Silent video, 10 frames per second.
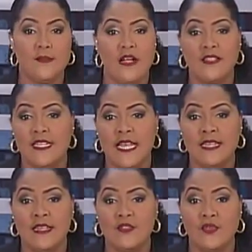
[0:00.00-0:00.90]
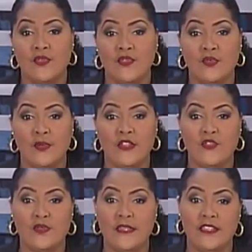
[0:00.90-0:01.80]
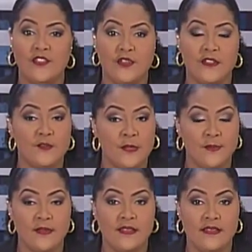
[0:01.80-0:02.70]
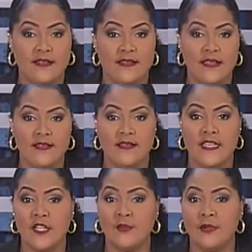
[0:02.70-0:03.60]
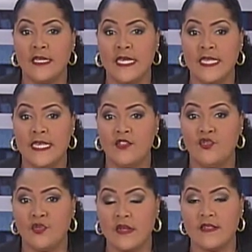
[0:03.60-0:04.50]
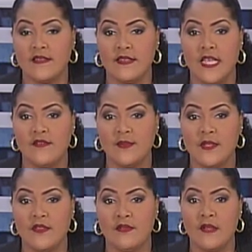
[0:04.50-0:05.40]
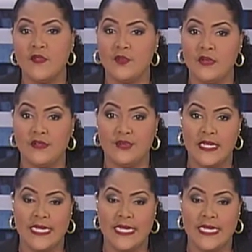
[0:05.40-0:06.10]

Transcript: Bharath-Hernandez also wished indigenous people success in bringing their struggles to governments around the world